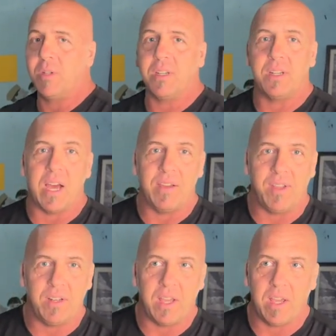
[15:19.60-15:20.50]
is a
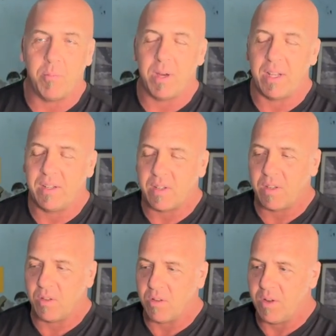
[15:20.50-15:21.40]
diving day, but it's
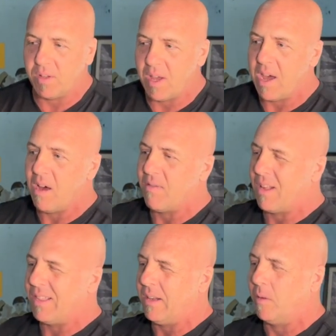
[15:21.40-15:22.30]
still going to have
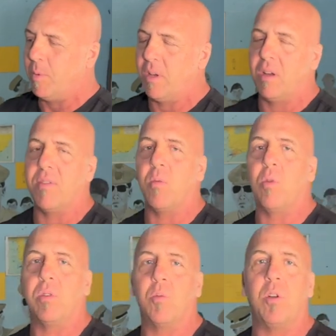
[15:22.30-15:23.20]
a little bit of a
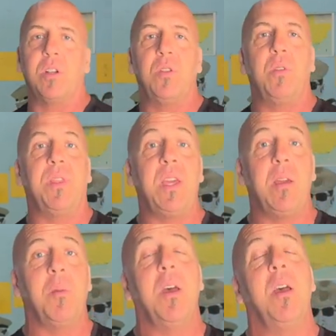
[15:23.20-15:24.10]
World War II
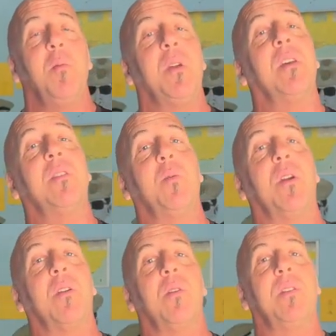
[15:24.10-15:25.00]
theme because we
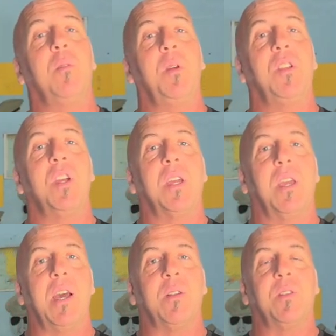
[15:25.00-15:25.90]
are going to be
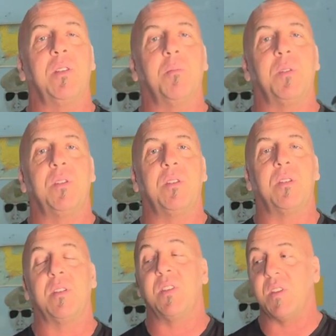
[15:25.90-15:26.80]
checking out some
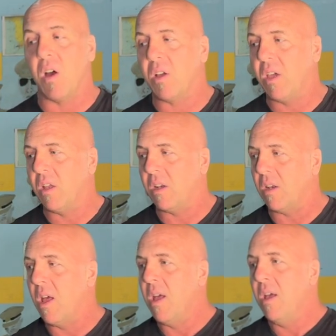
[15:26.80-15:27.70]

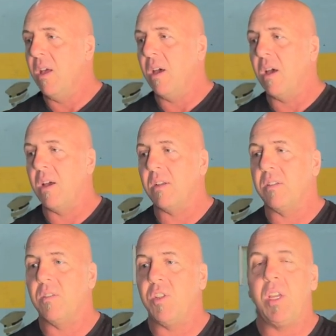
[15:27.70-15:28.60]
sunken
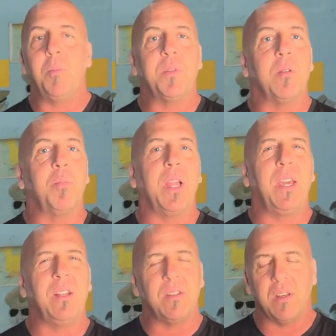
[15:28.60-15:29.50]
jeeps and
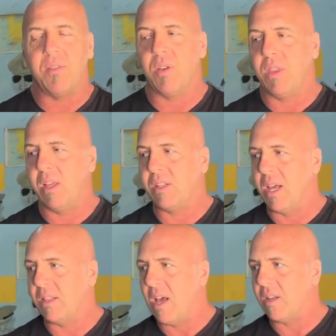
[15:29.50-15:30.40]
planes and different things
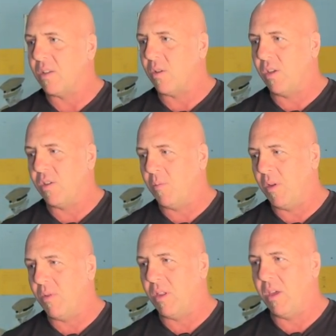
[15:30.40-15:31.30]
like that. So it should
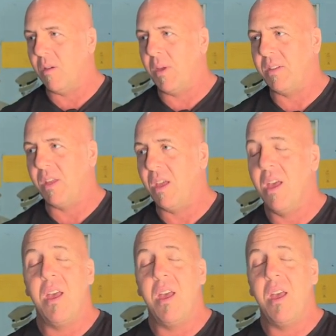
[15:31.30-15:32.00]
be really amazing.